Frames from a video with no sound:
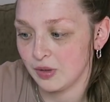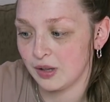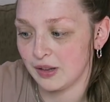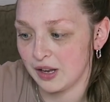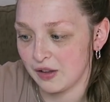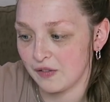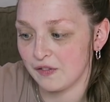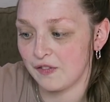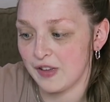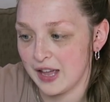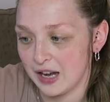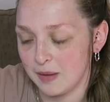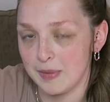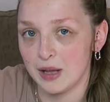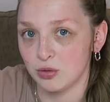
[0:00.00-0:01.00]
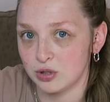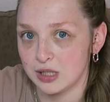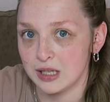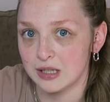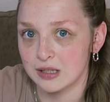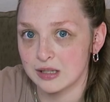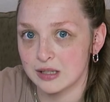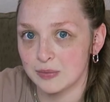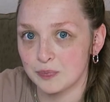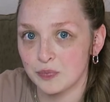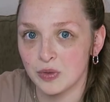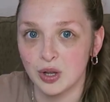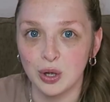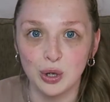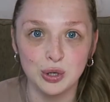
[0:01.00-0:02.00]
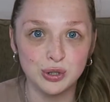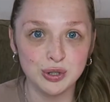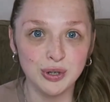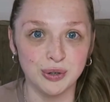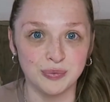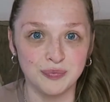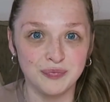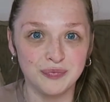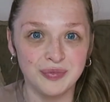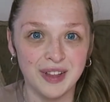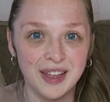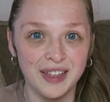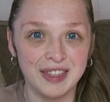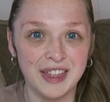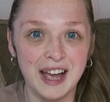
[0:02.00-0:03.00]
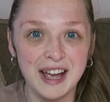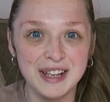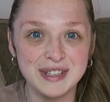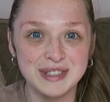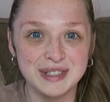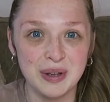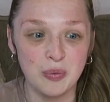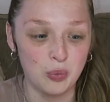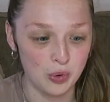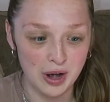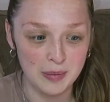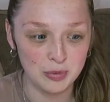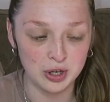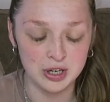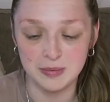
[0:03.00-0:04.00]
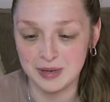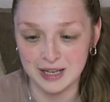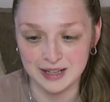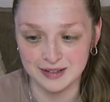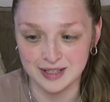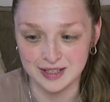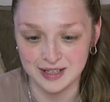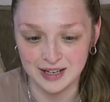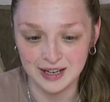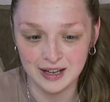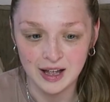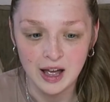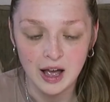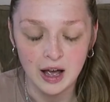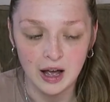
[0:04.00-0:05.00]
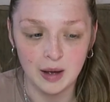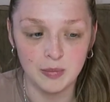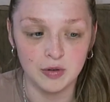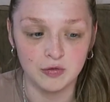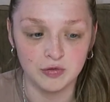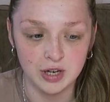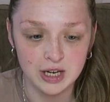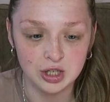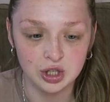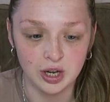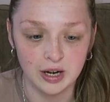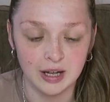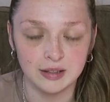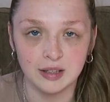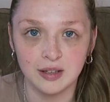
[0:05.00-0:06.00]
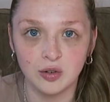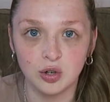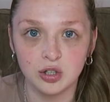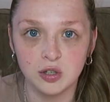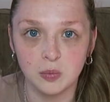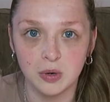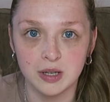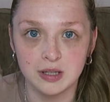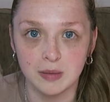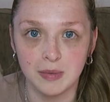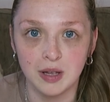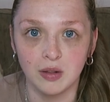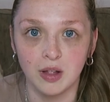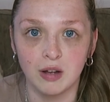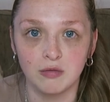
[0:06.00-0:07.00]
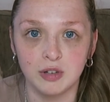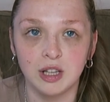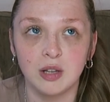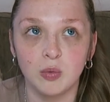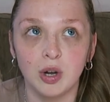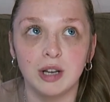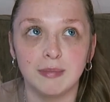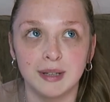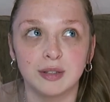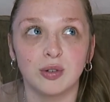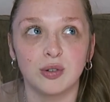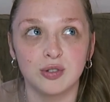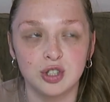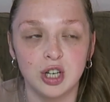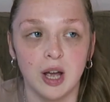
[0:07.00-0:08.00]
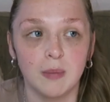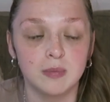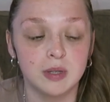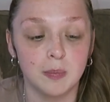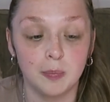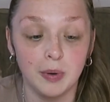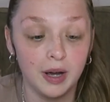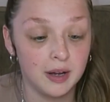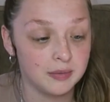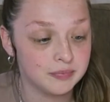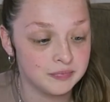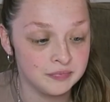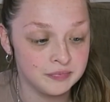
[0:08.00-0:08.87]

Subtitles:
like very melted. So that is what I'm going to be eating today. I'm raging. I didn't order one as a meal. I really wanted McDonald's chips, but